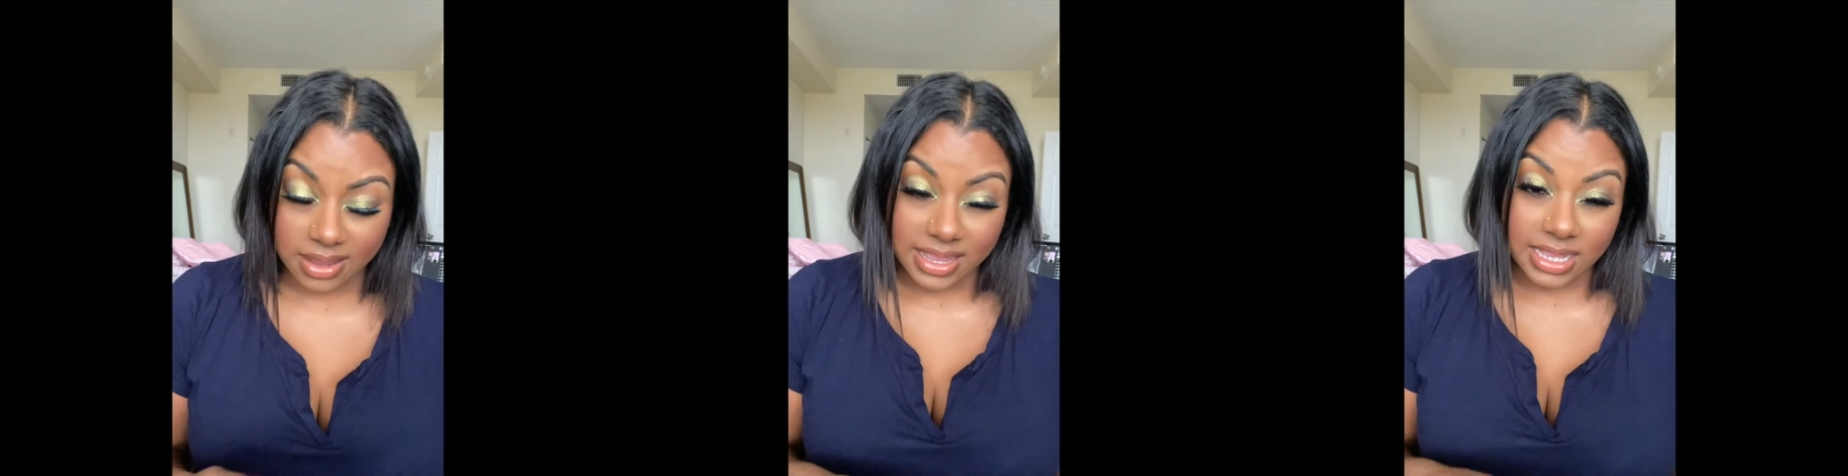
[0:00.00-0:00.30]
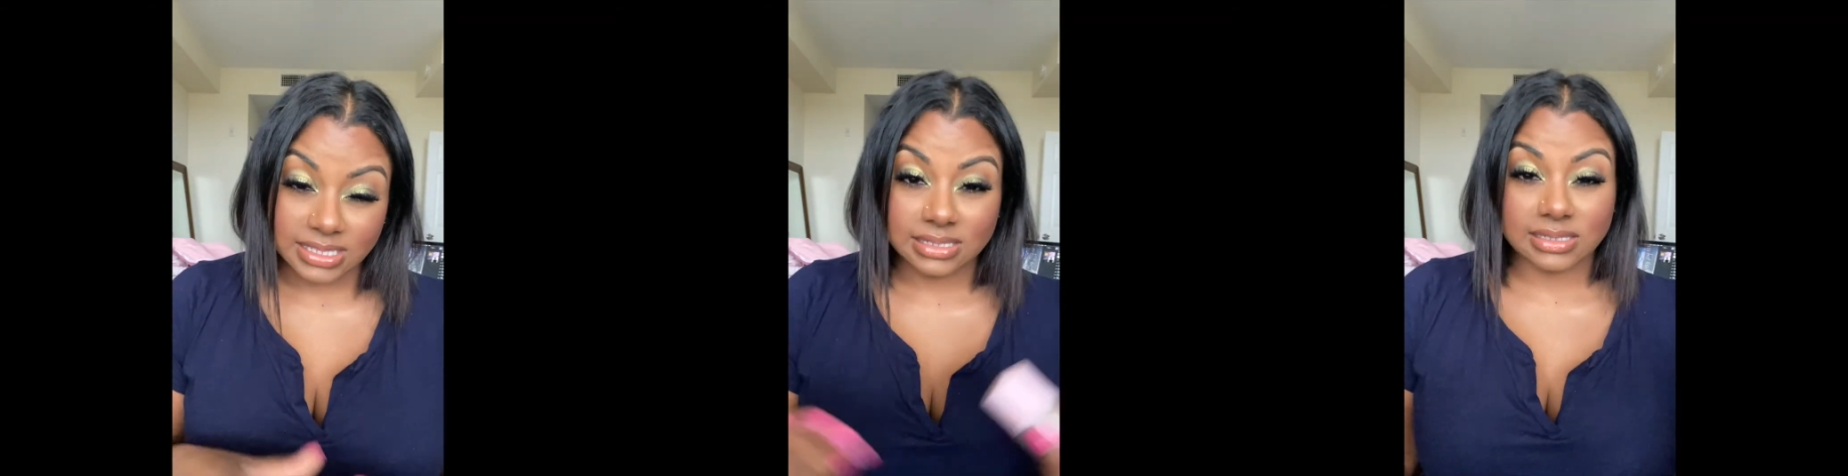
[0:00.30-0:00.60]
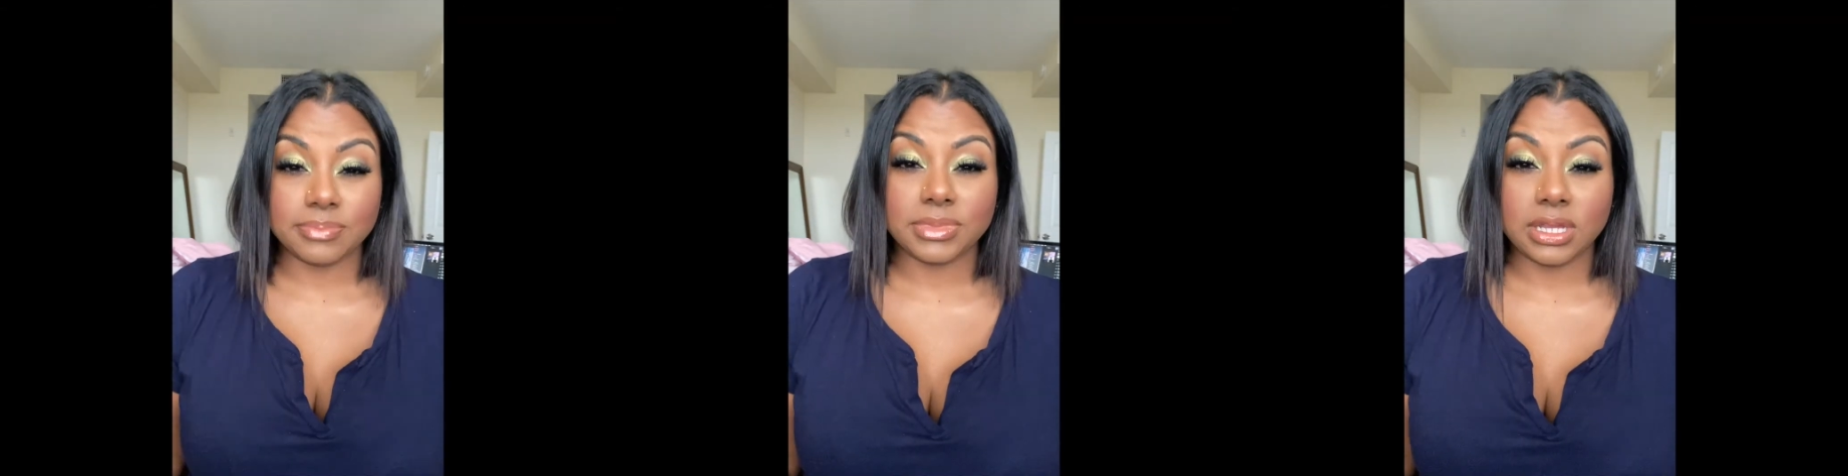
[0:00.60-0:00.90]
Is it
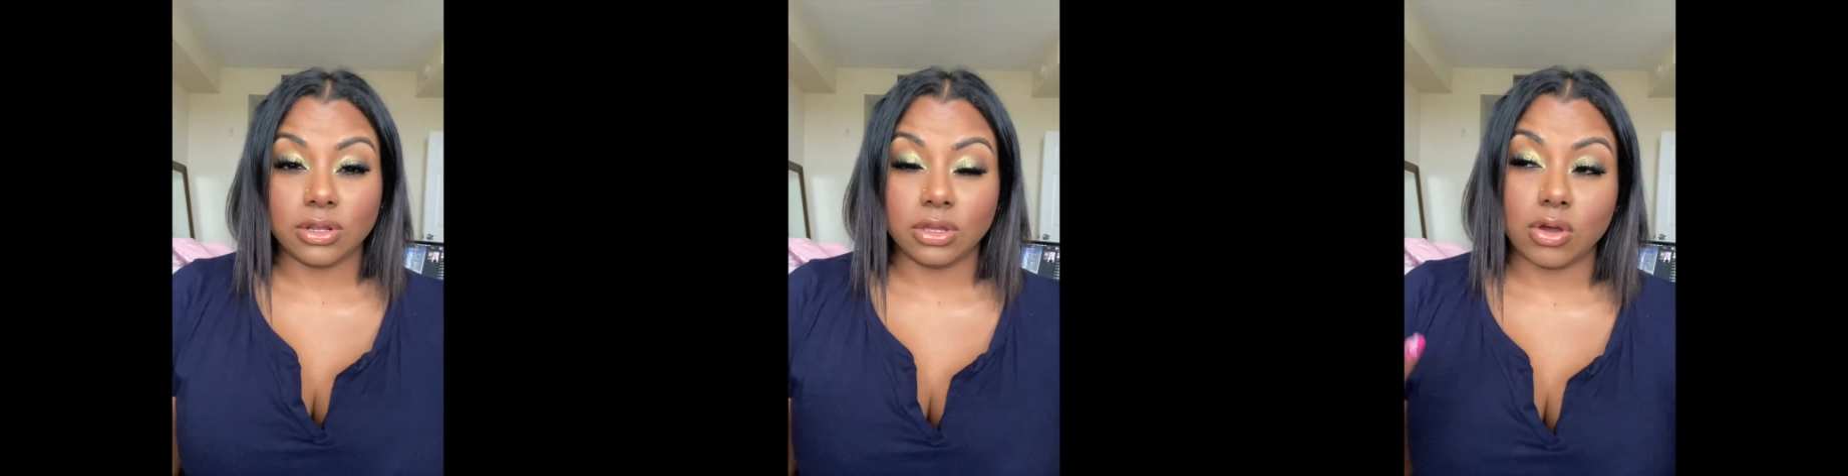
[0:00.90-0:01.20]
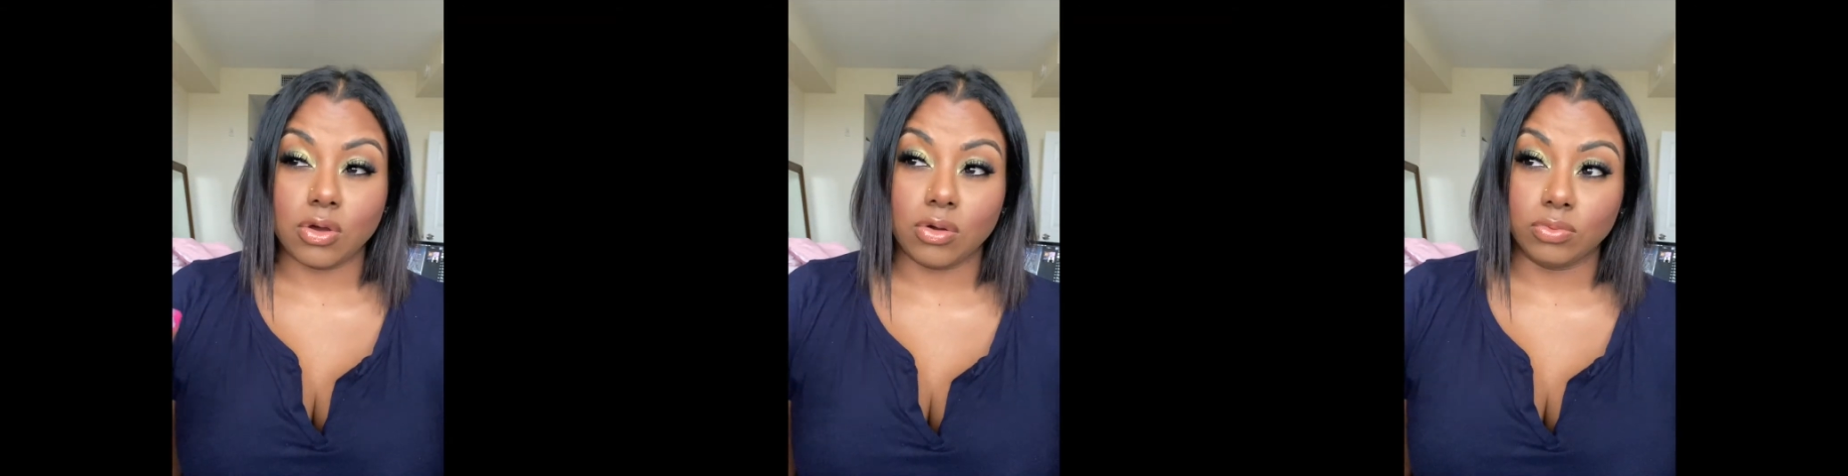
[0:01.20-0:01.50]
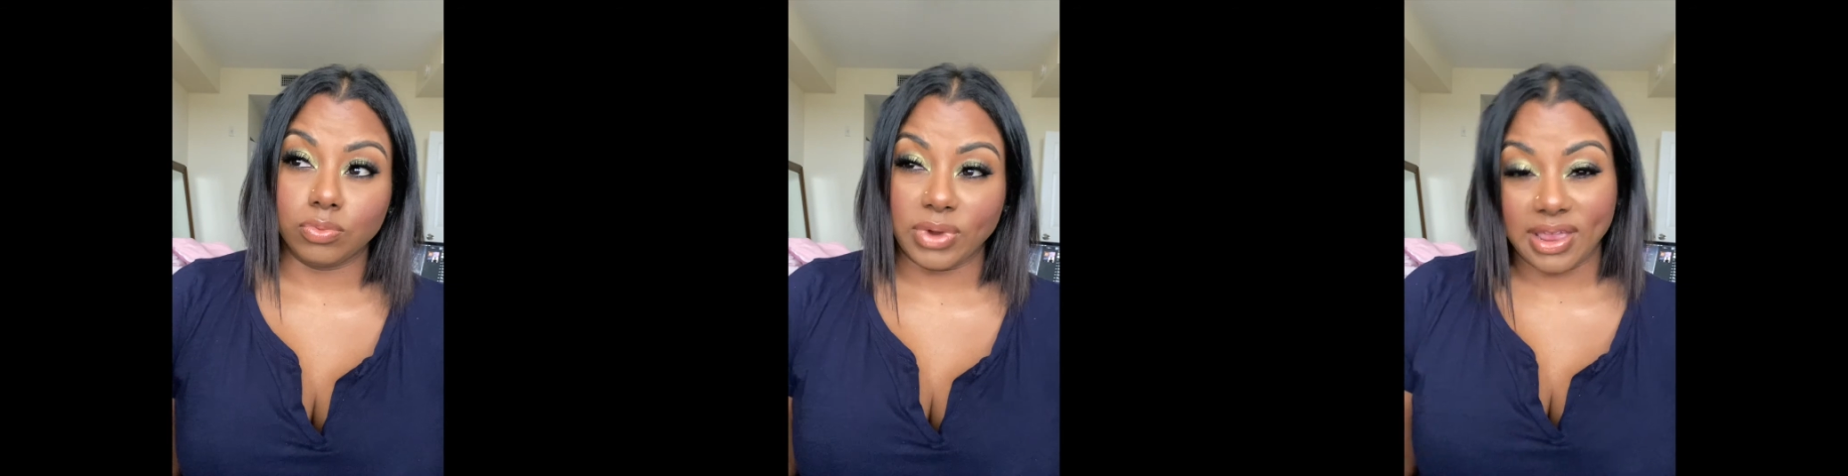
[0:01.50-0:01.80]
something to go
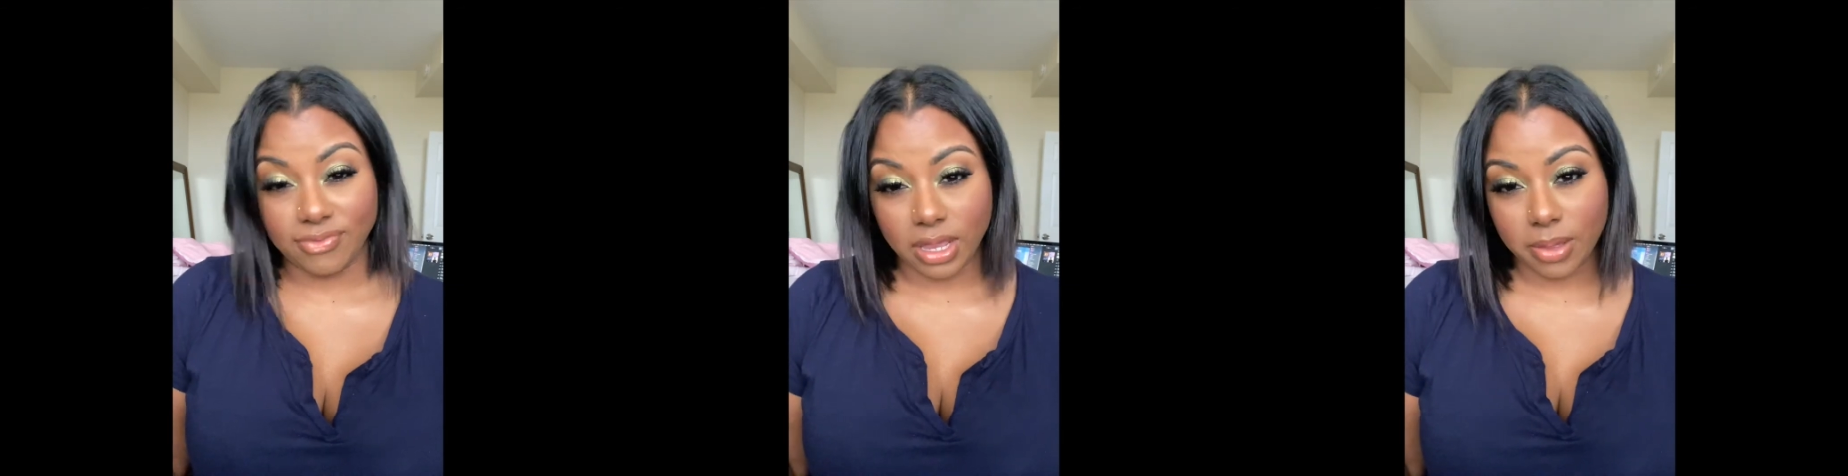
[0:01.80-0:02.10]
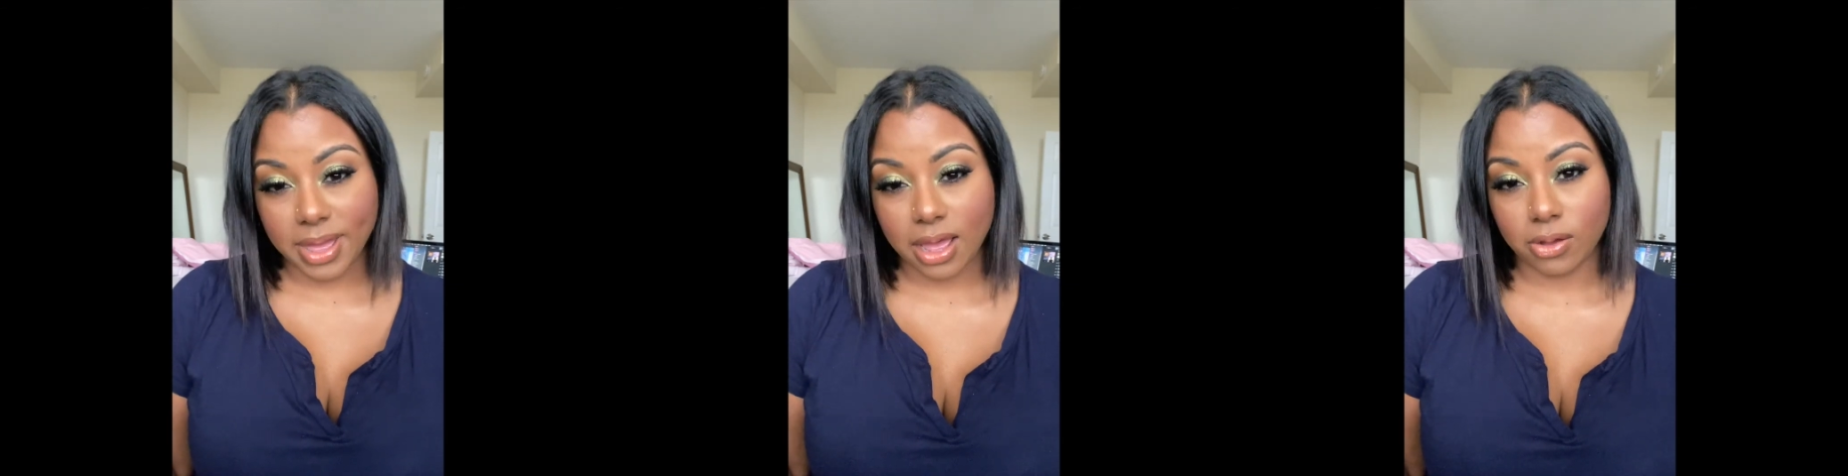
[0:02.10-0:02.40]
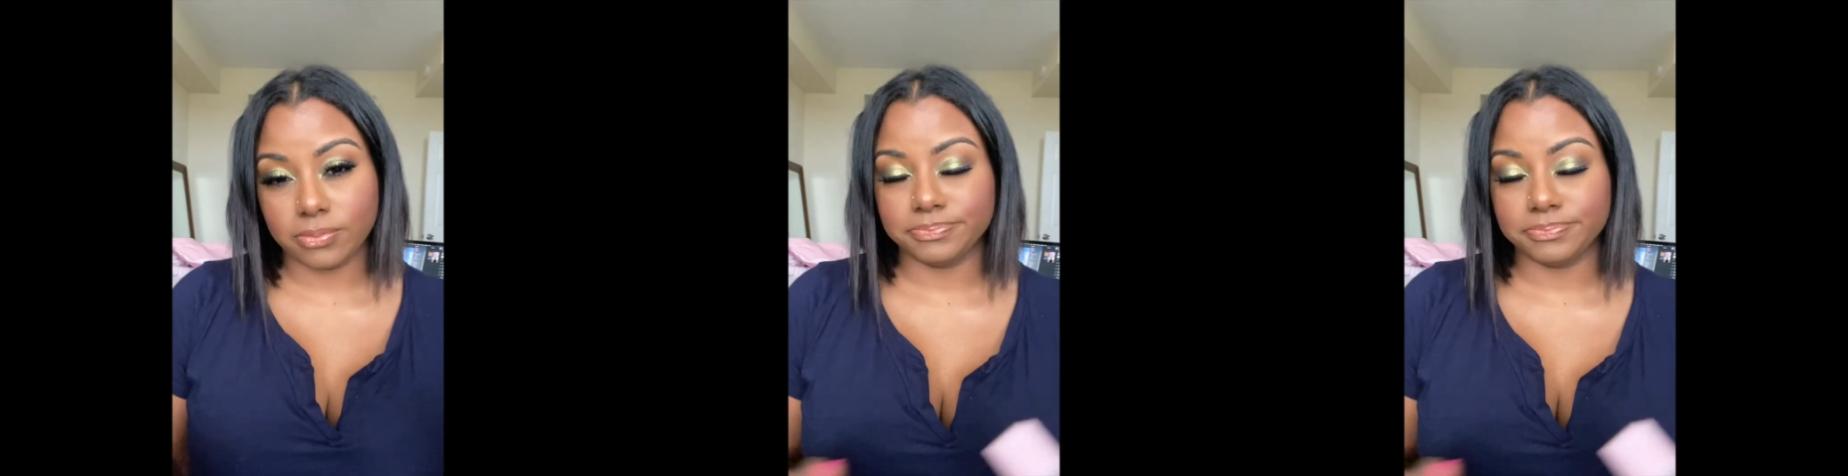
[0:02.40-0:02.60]
raving about?